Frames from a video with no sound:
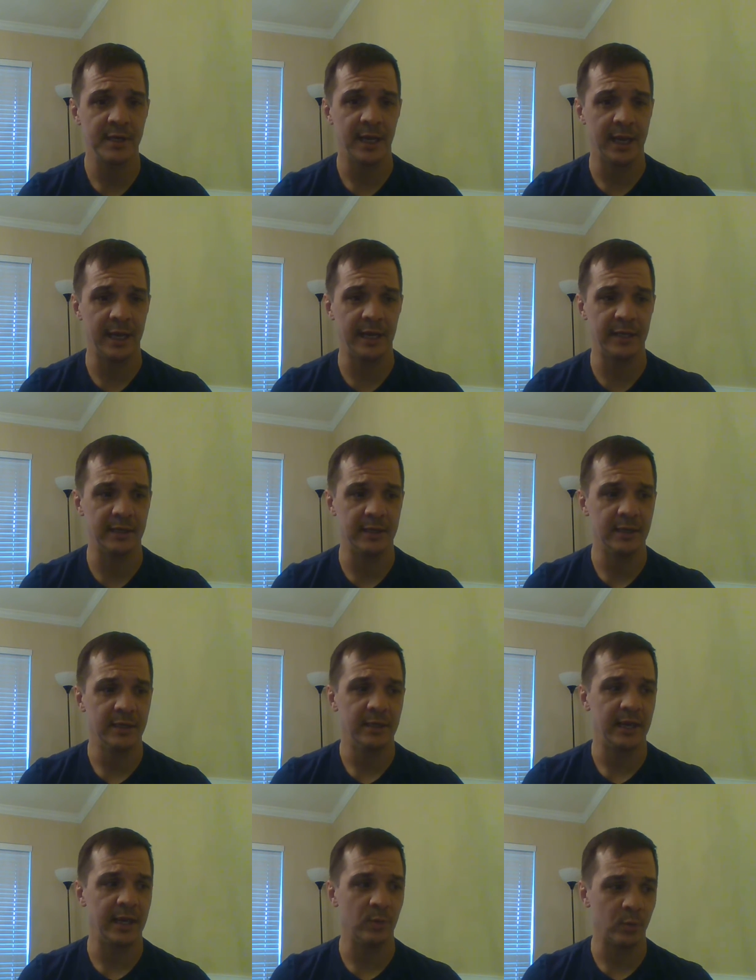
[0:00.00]

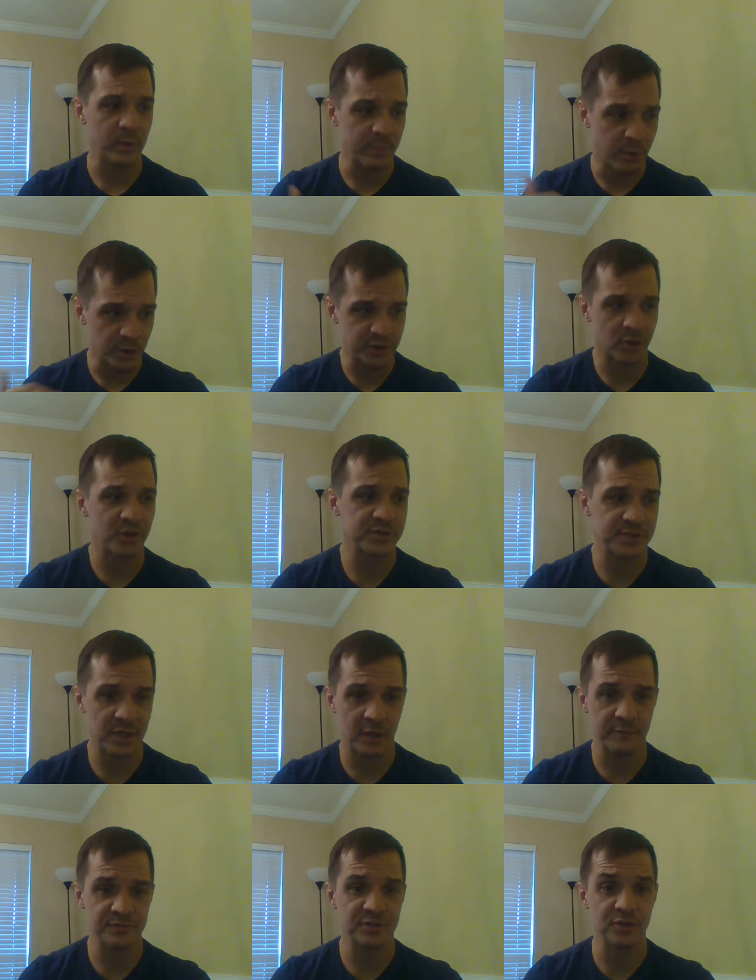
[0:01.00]
And we push
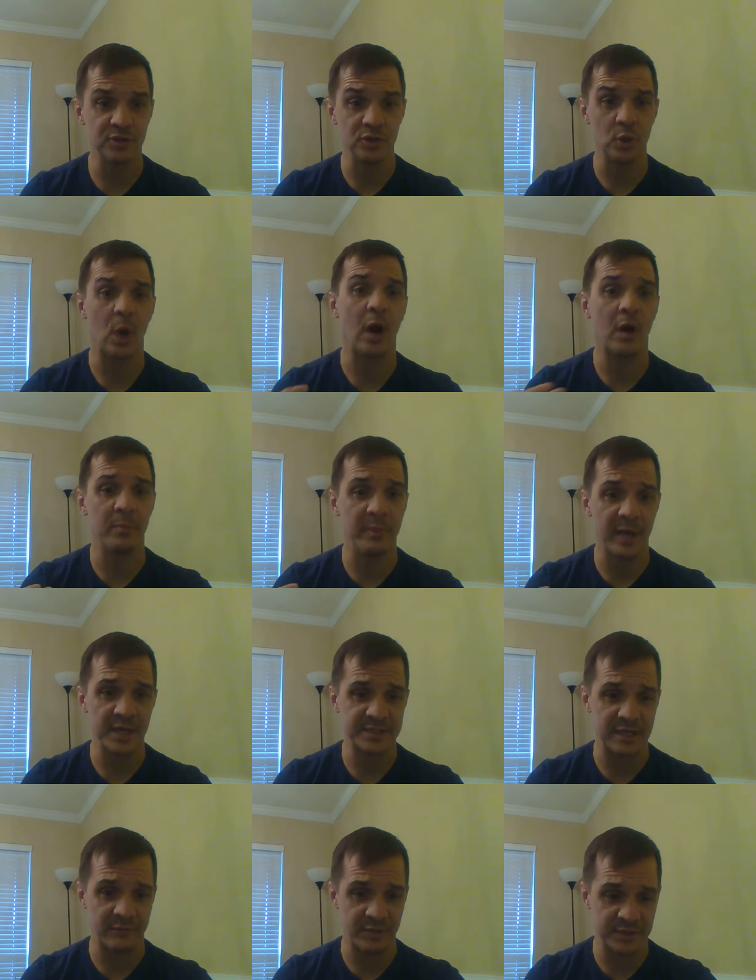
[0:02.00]
ourselves to do our
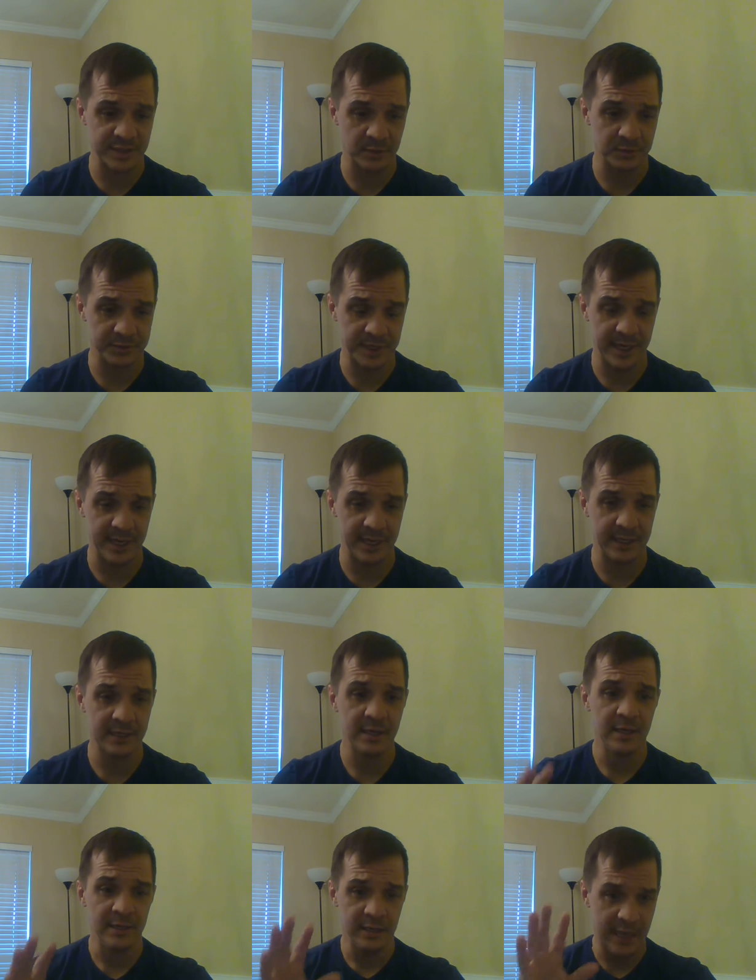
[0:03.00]
best every single day
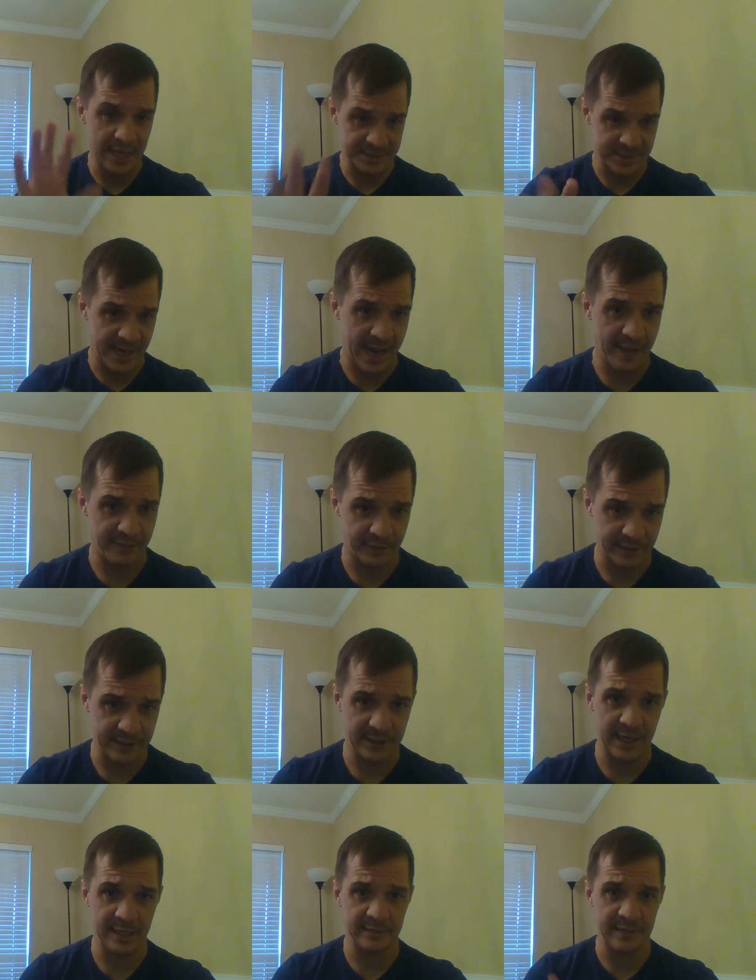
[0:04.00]
as an
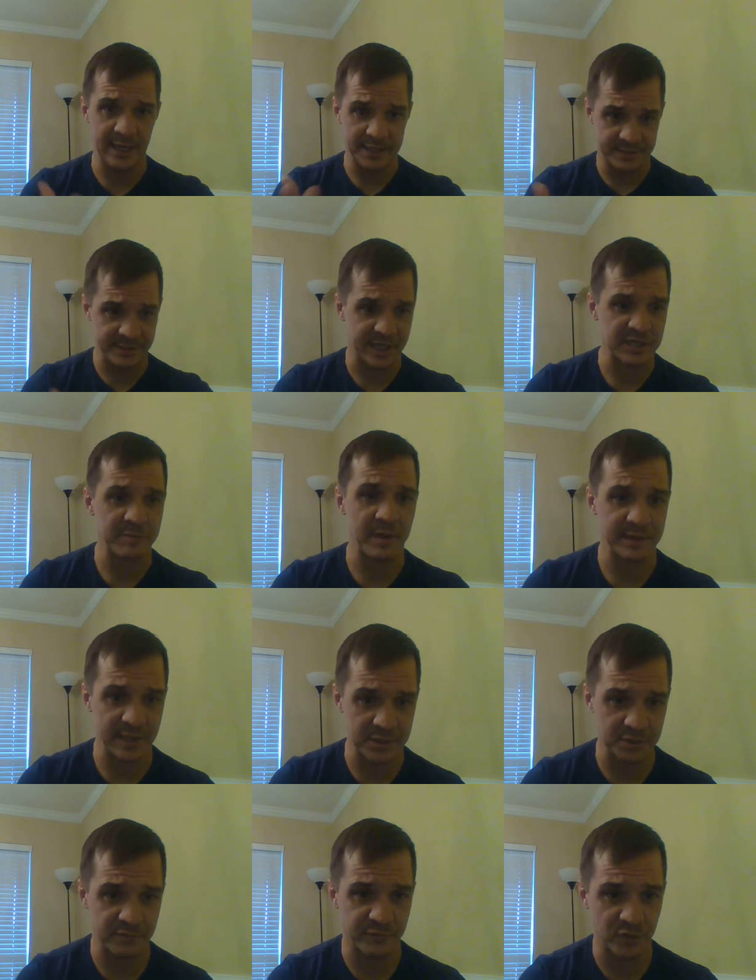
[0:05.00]
athlete, and that's the
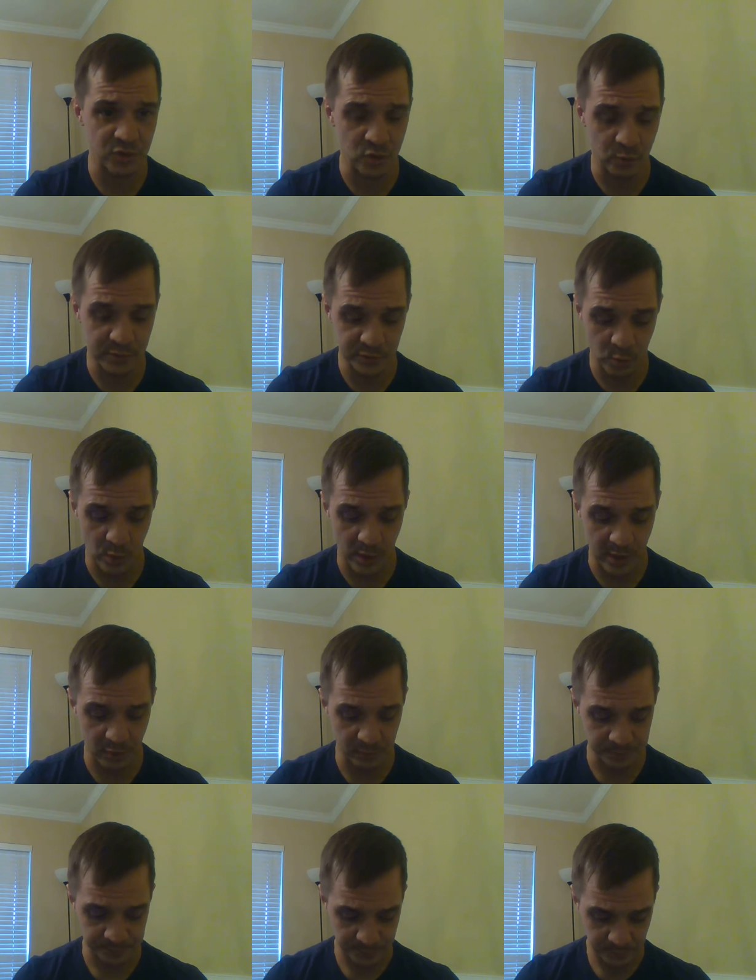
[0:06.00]
expectation for you as well.